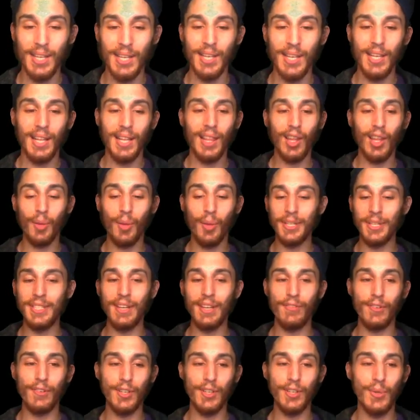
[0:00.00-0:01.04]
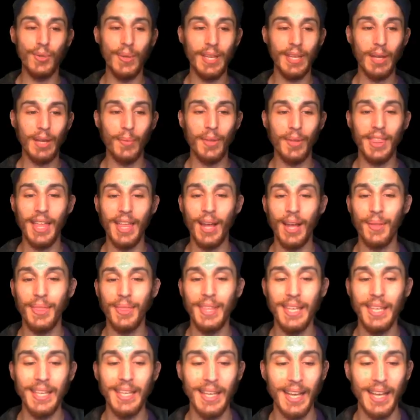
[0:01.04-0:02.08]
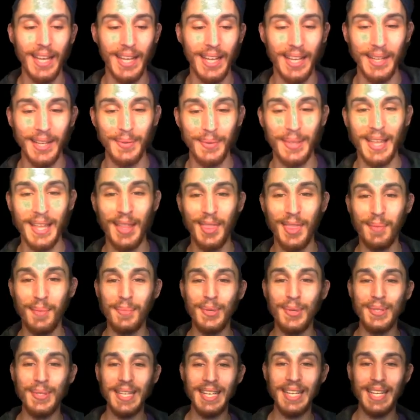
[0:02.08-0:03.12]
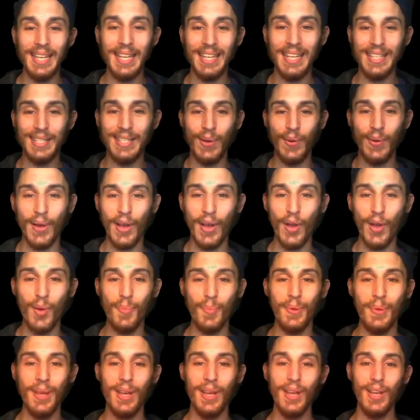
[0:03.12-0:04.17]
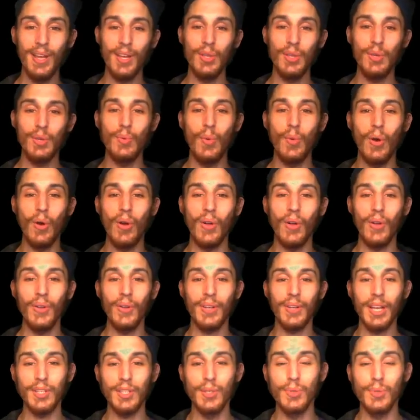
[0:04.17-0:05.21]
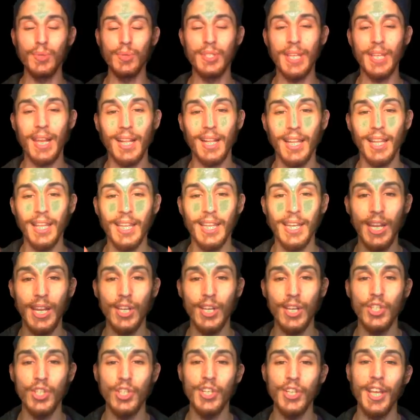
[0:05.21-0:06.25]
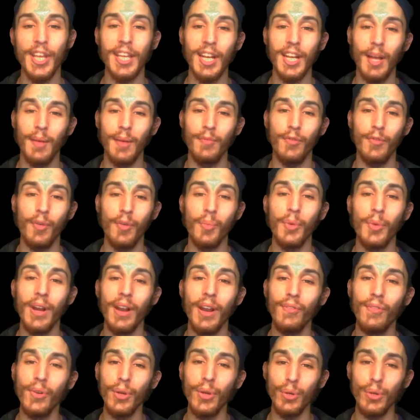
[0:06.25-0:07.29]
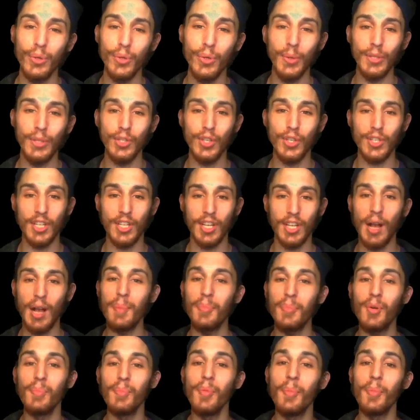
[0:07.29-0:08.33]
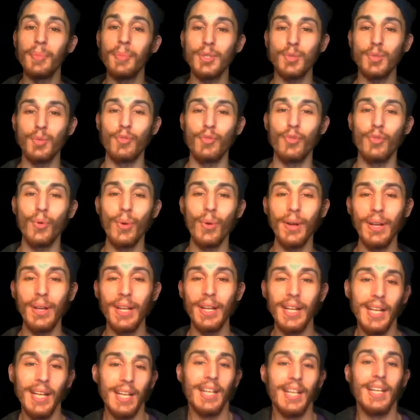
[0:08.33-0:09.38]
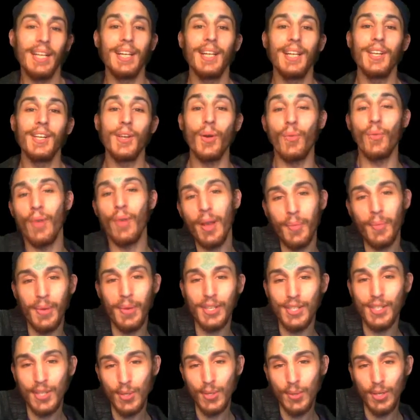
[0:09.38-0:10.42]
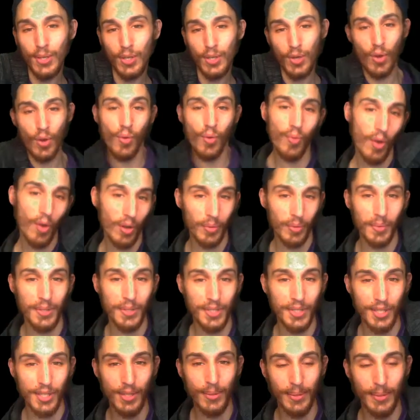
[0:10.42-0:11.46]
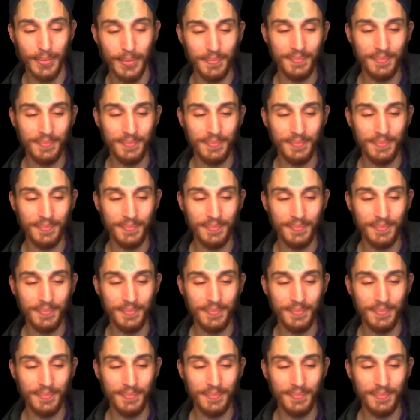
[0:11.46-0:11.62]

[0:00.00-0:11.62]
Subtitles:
A little bit different doing it without the music, so I hope you all got to settle in and shake it up from whatever you're doing just a couple moments before. No right ways to do it, no wrong ways to do it.